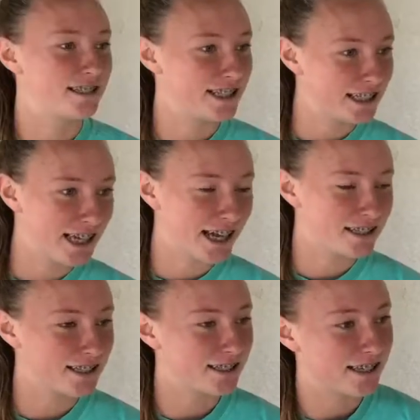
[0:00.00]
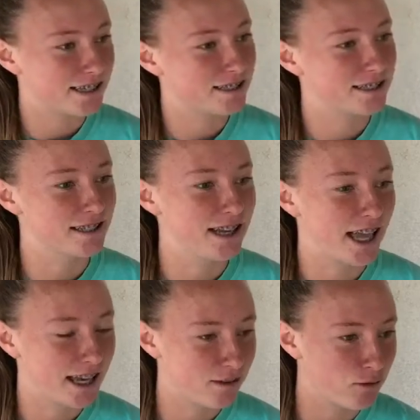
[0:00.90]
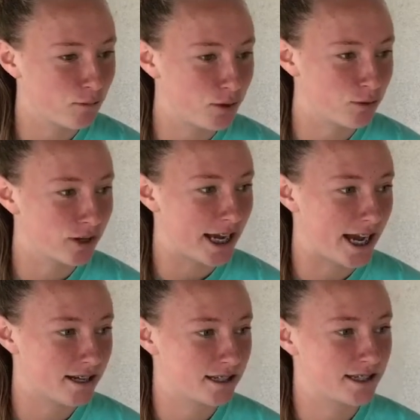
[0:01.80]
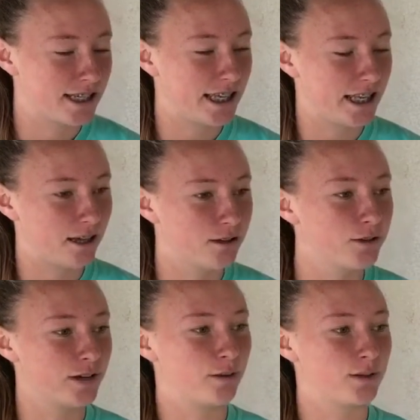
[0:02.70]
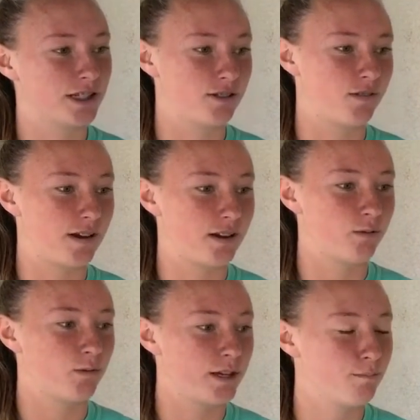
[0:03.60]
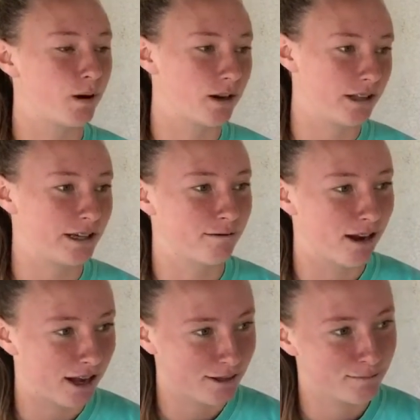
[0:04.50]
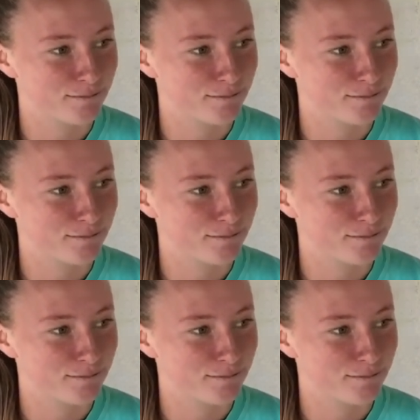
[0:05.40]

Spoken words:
Celiac disease is a negative immune reaction to eating gluten, which is found in wheat, barley, and rye.